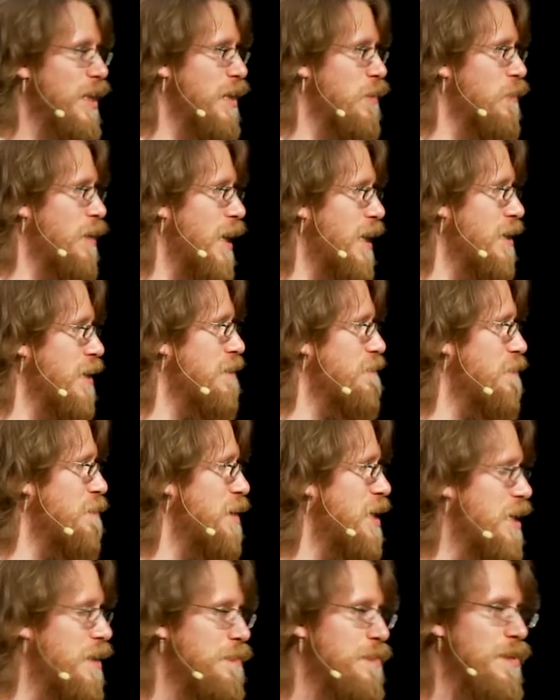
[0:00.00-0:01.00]
when I leave a
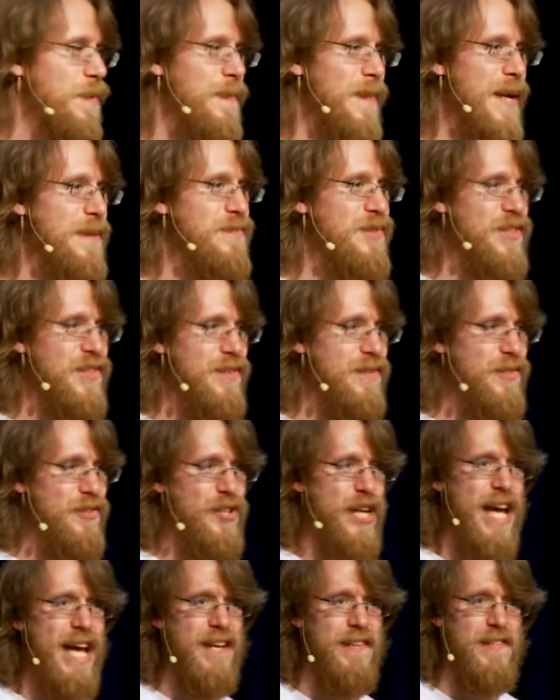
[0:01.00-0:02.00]
meetup, I'm just
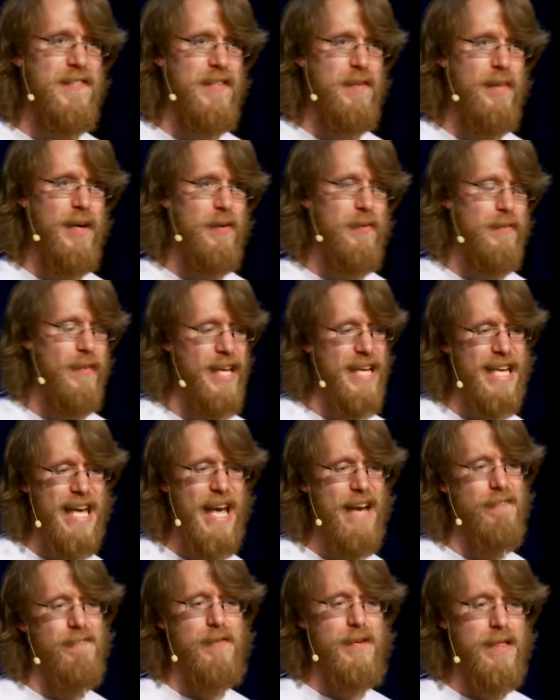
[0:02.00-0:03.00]
jazzed about
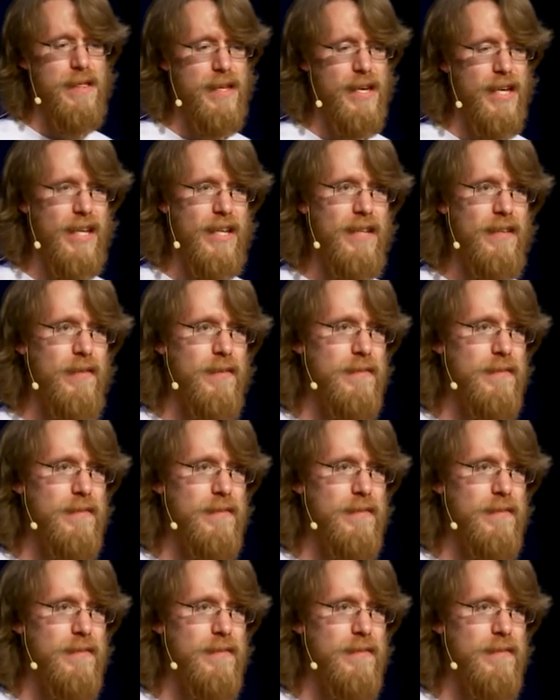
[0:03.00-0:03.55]
everything.